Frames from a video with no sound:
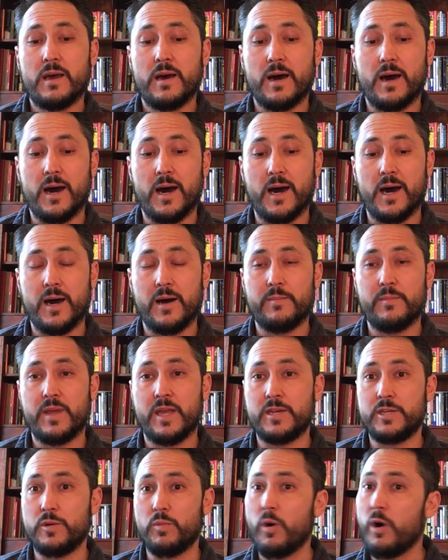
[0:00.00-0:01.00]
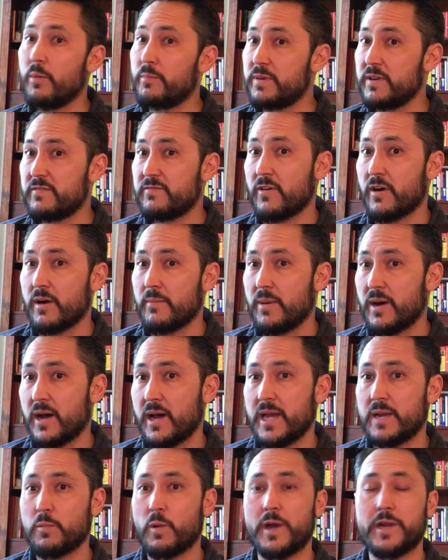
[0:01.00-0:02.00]
and you won't be far
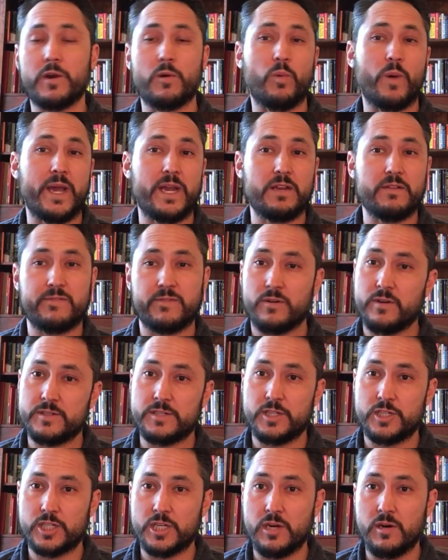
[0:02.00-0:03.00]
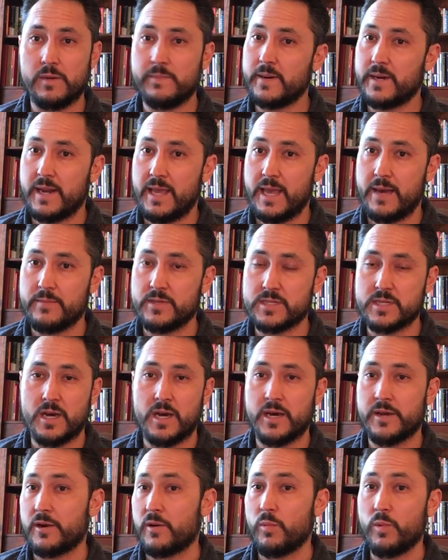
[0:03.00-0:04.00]
behind while you're waiting for it to show up on
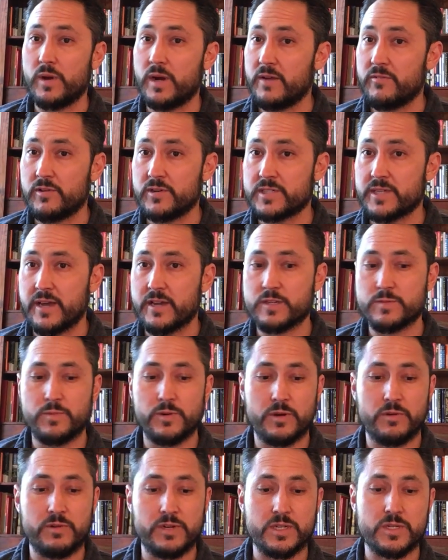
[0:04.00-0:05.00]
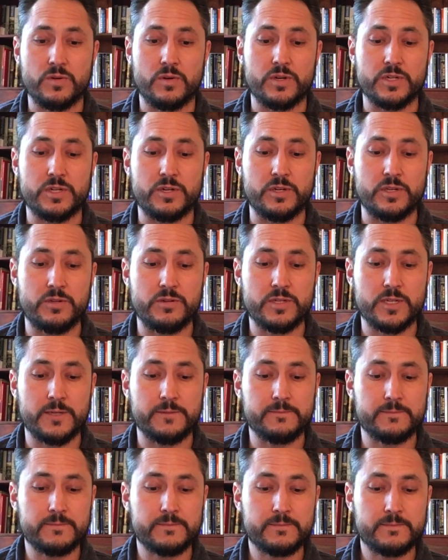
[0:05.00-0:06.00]
Amazon or whatever textbook resource you're using.